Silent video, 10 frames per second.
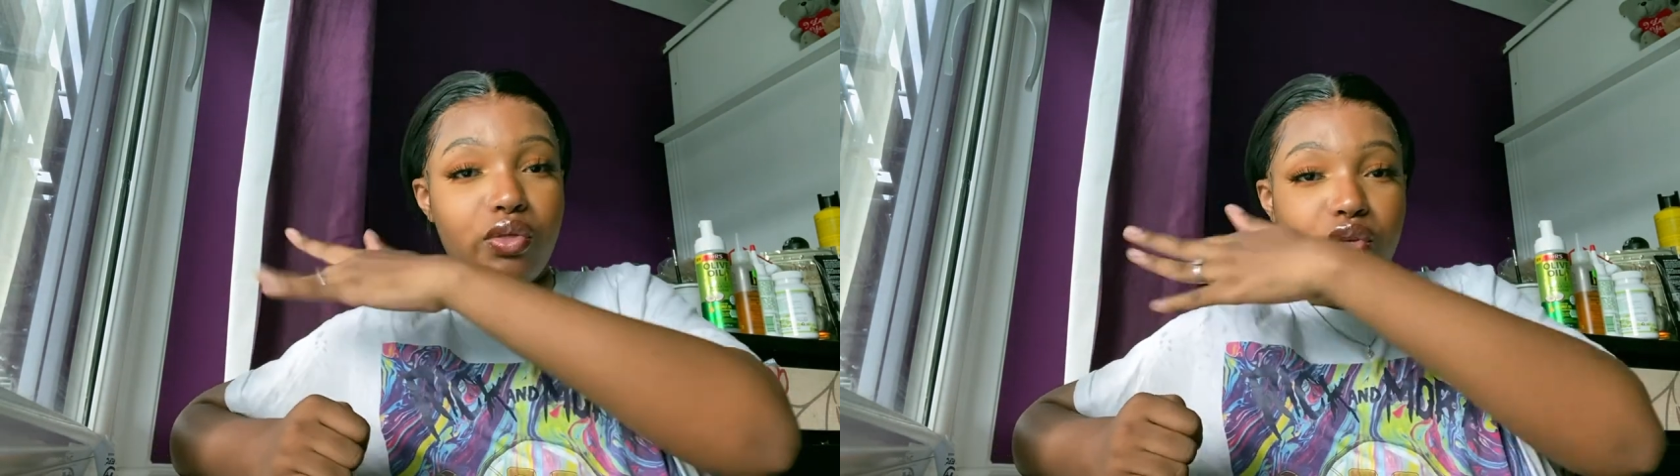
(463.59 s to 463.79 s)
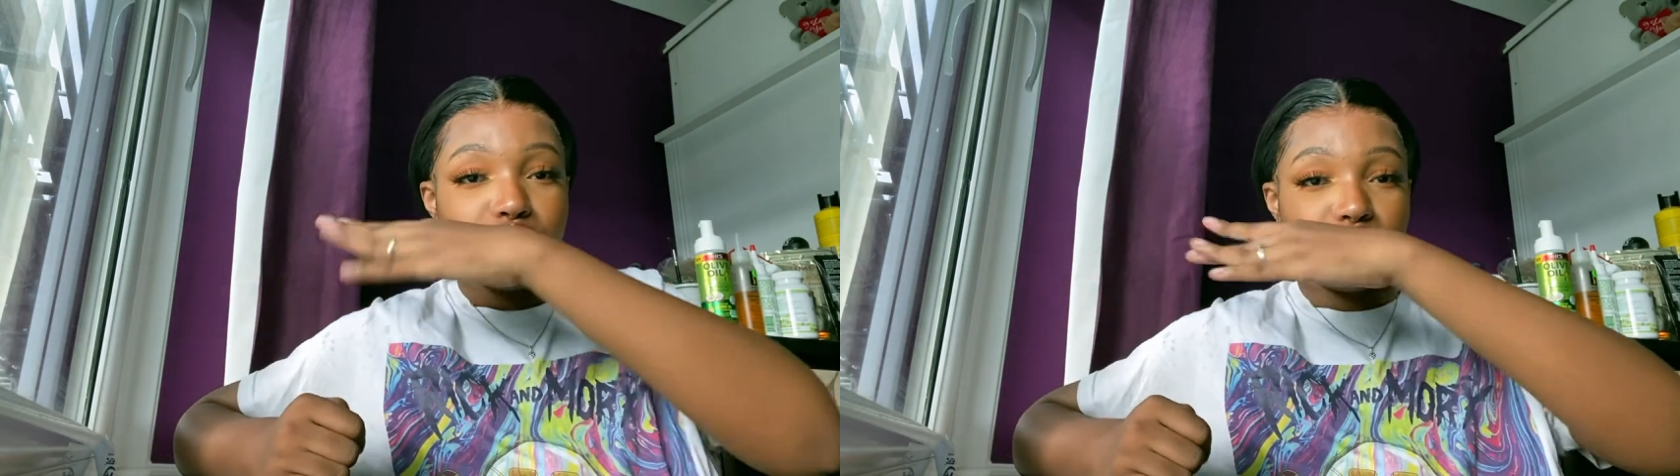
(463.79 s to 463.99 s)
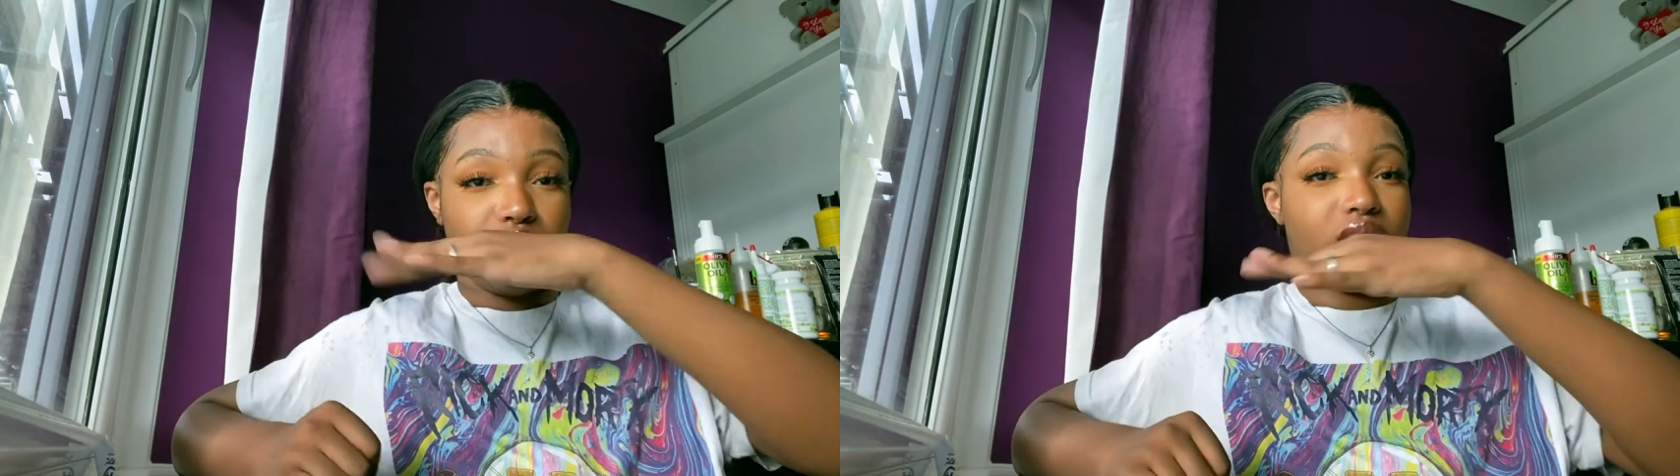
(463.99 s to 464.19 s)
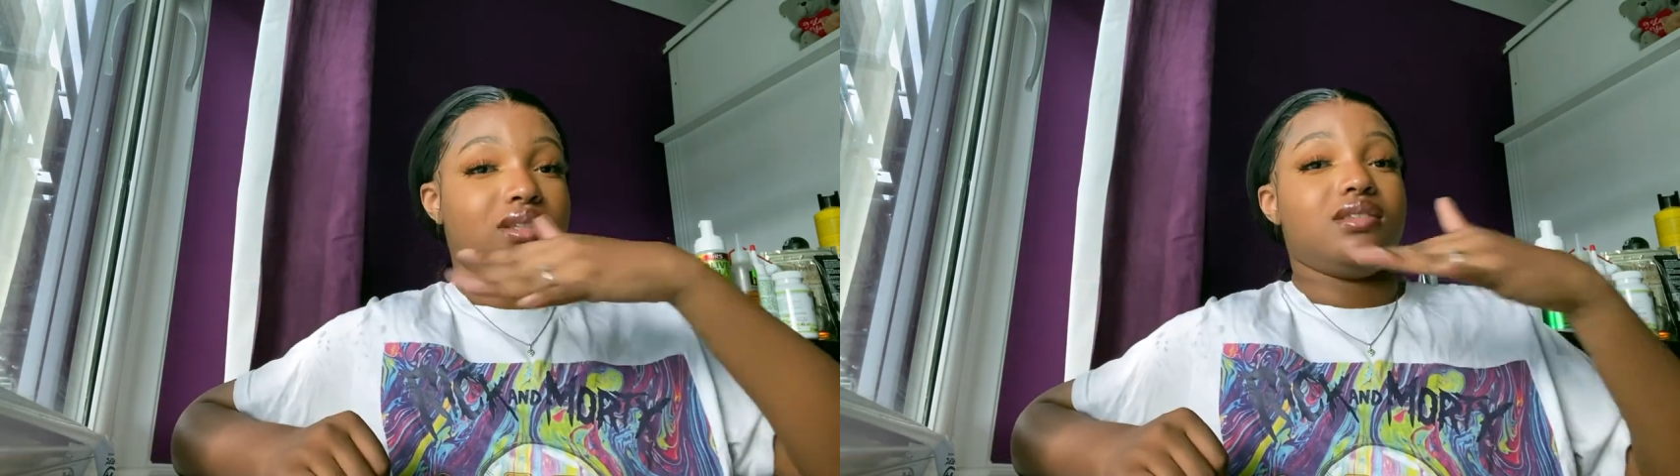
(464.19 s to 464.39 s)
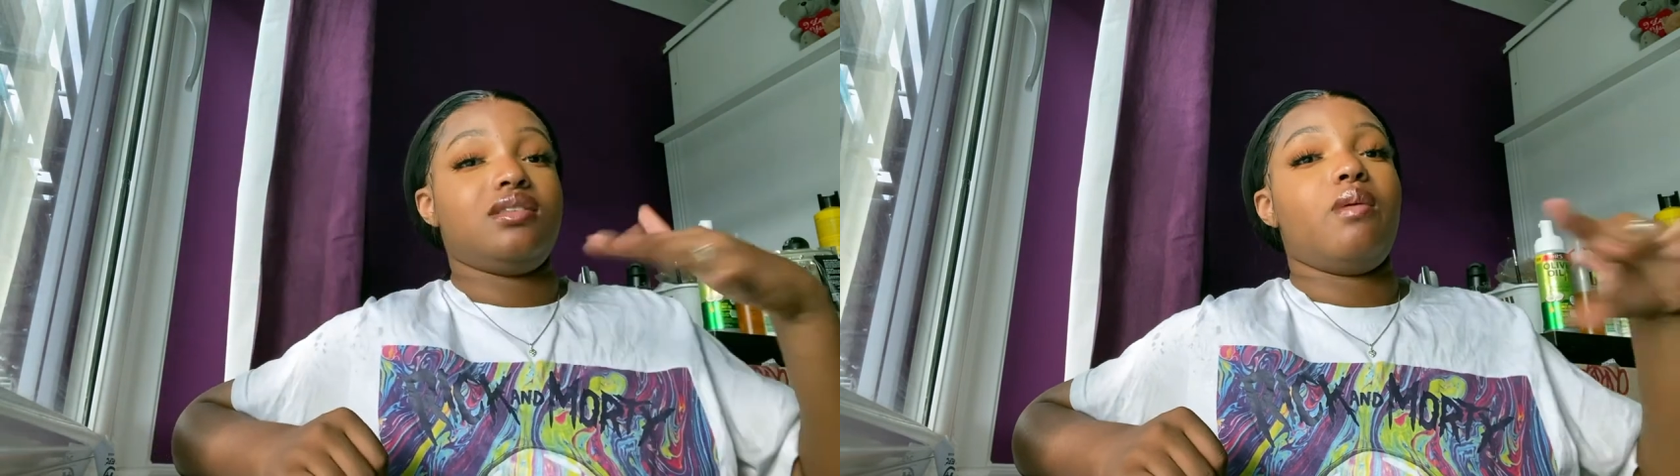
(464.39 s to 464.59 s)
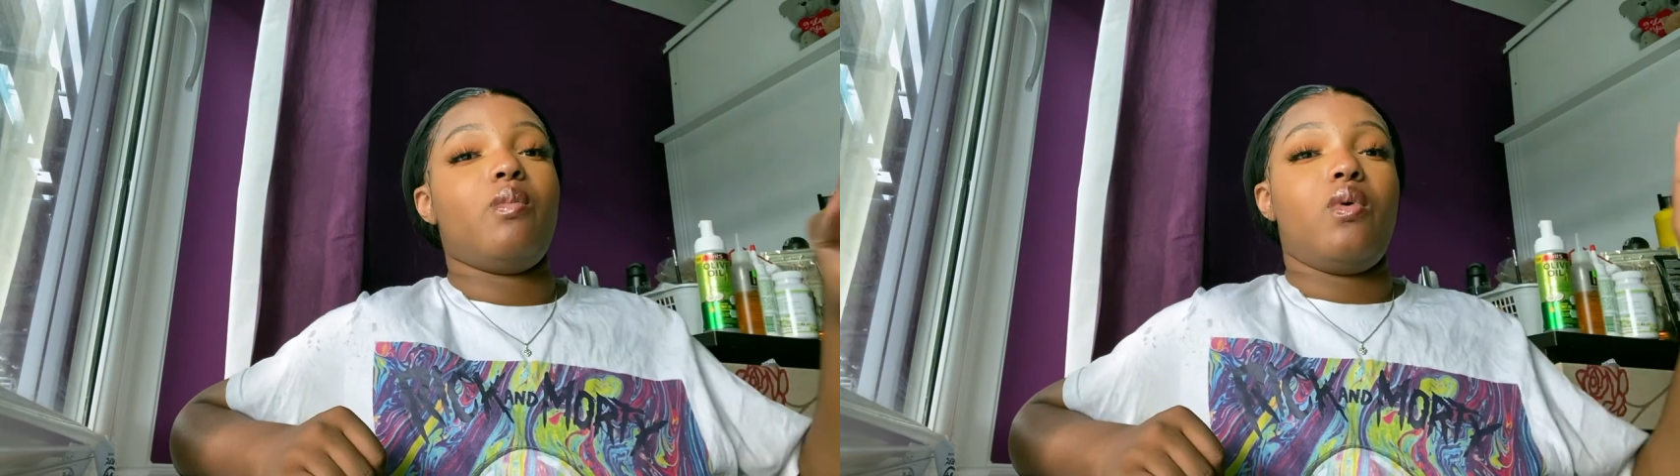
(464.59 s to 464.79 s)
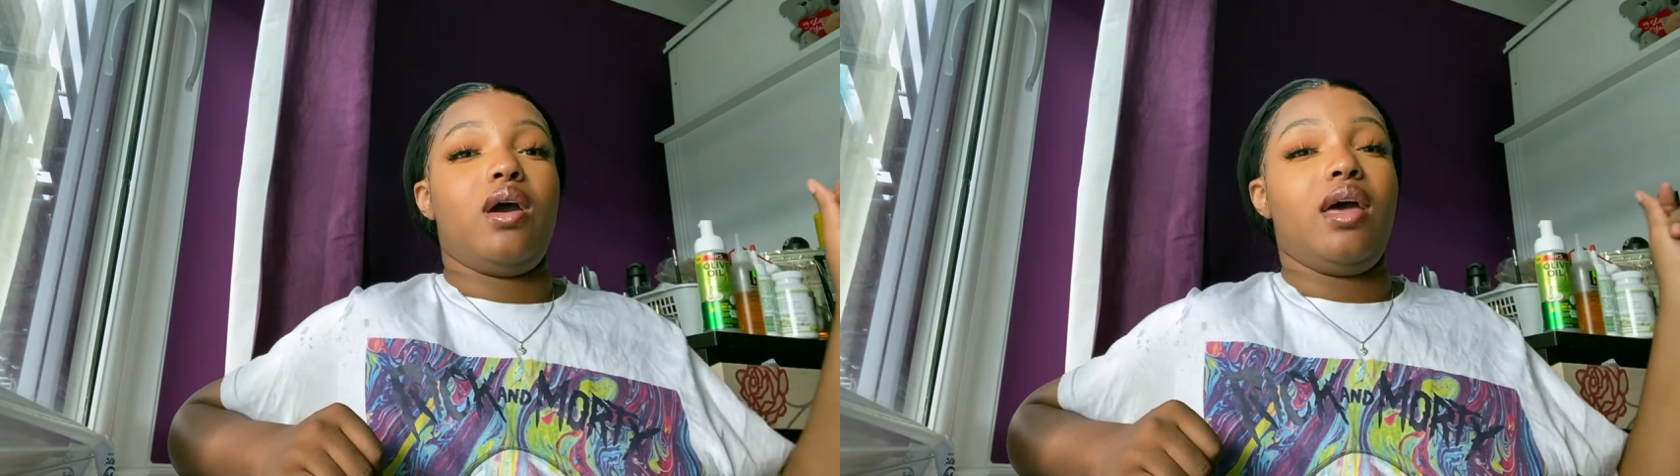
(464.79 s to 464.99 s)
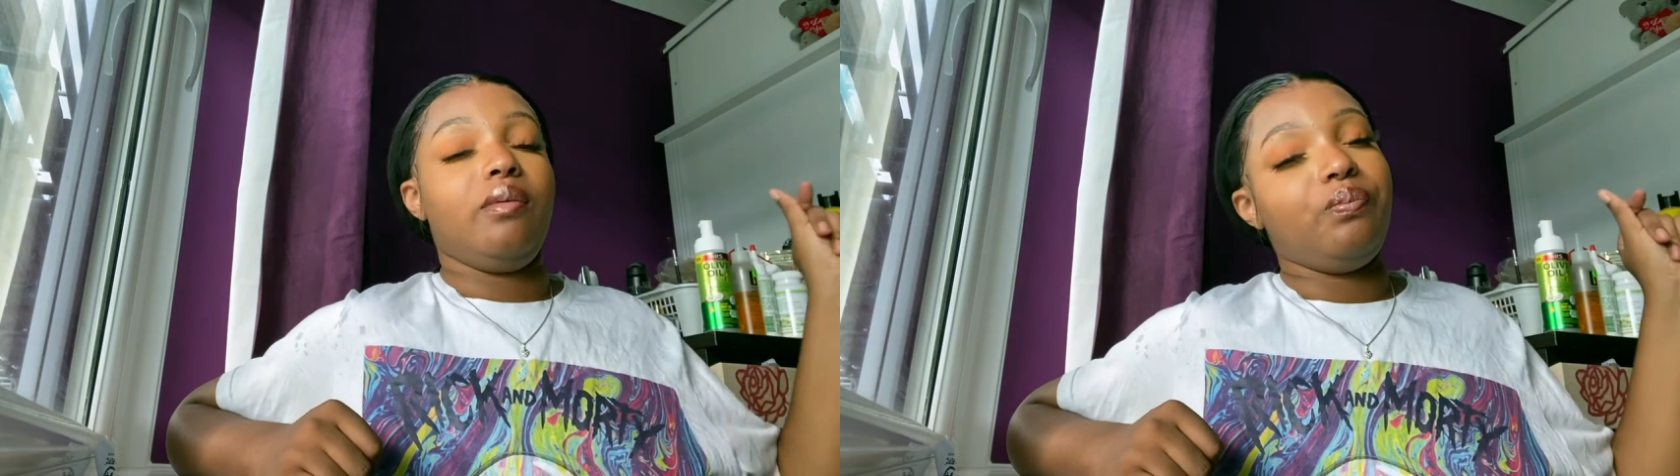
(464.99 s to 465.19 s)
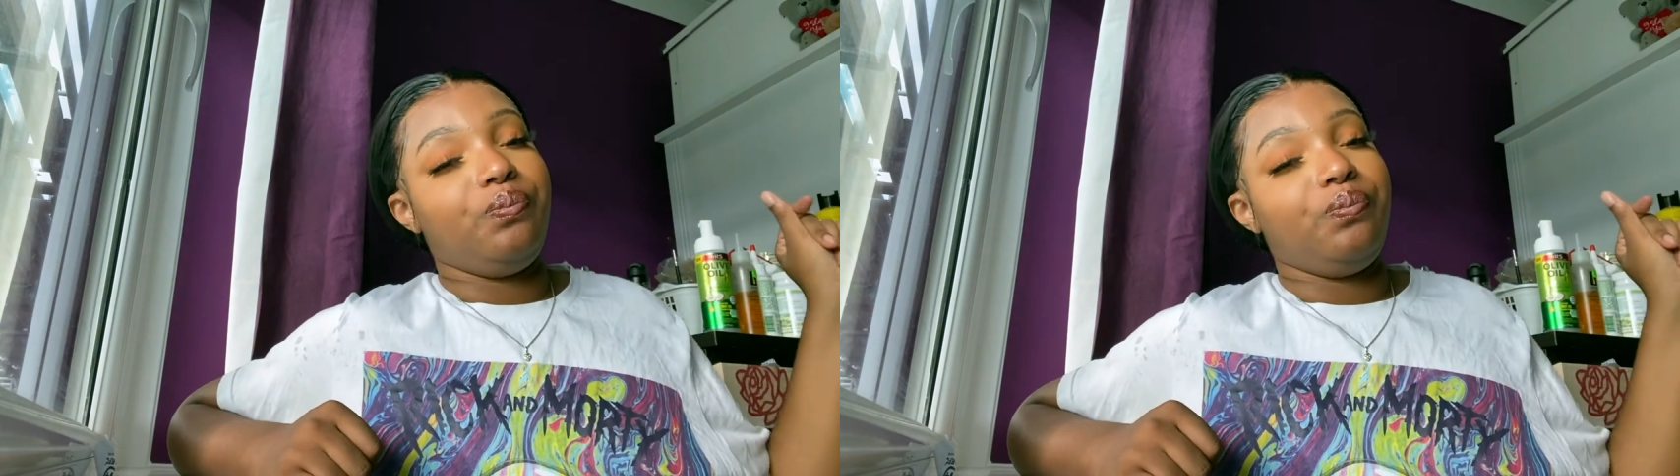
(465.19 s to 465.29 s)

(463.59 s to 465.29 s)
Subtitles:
the screen somewhere